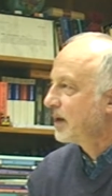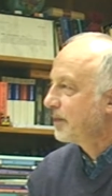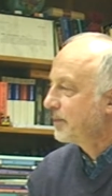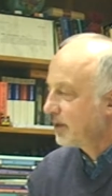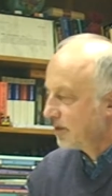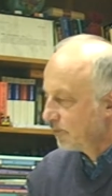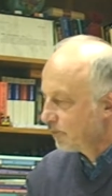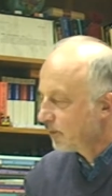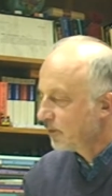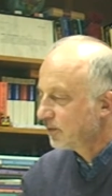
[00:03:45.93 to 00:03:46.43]
I
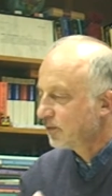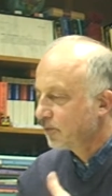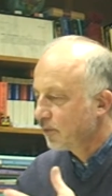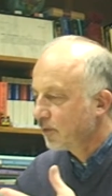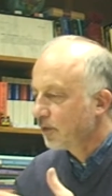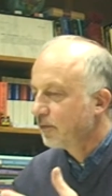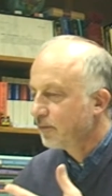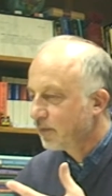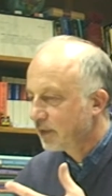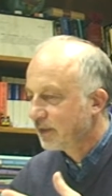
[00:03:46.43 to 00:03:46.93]
mean, first of
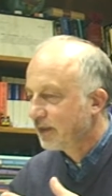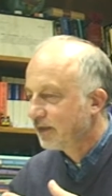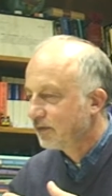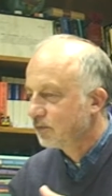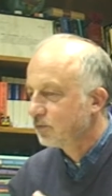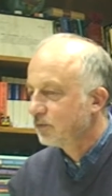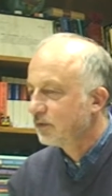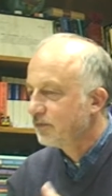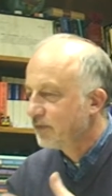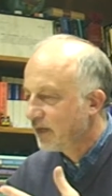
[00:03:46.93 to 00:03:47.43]
all, one
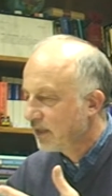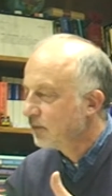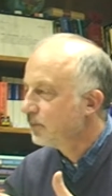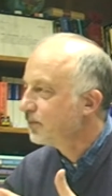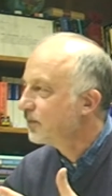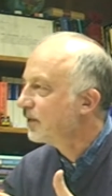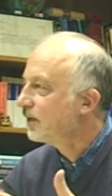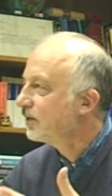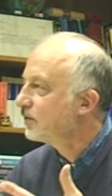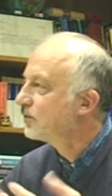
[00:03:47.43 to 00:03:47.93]
has to
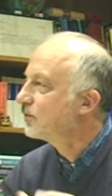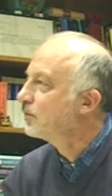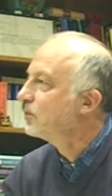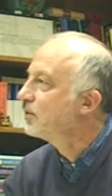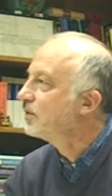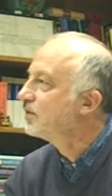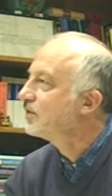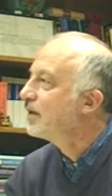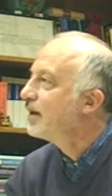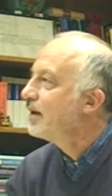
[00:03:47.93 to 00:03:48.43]
develop these
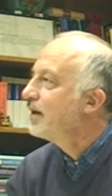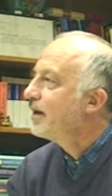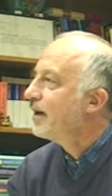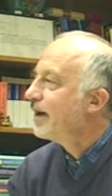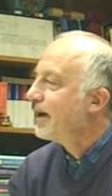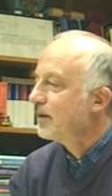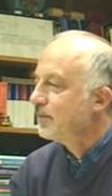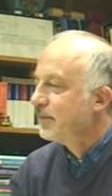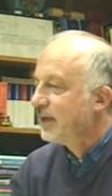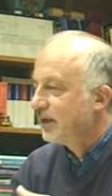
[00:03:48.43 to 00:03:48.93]
tools
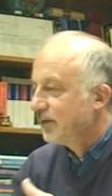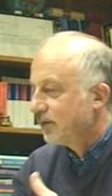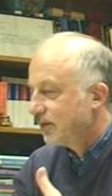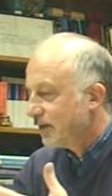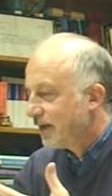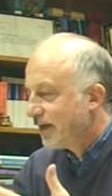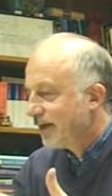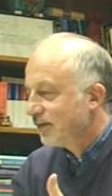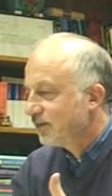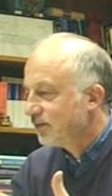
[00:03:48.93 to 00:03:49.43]
and make it
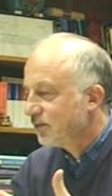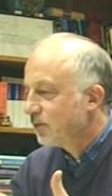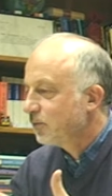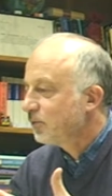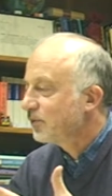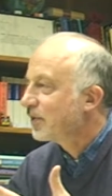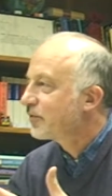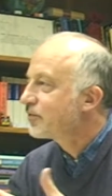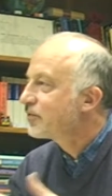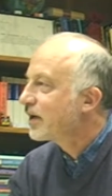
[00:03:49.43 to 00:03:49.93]
as
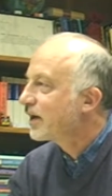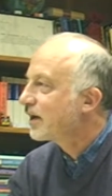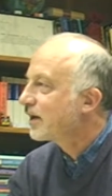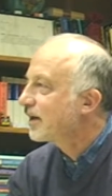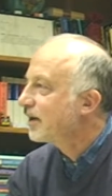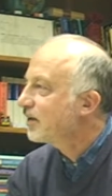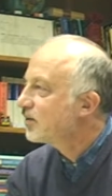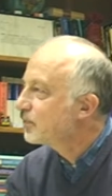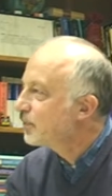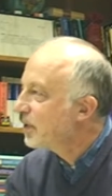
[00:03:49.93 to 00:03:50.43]

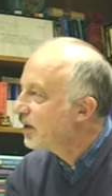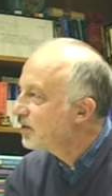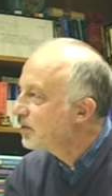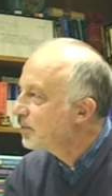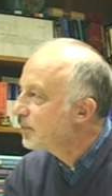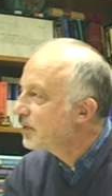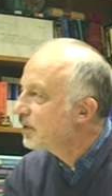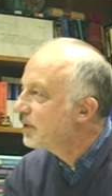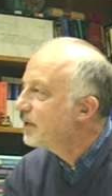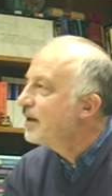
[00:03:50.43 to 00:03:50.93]
user-friendly as
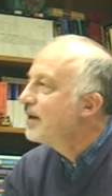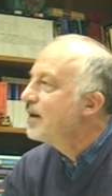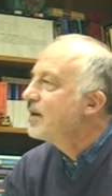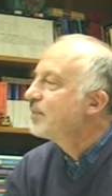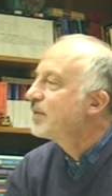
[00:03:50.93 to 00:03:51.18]
possible,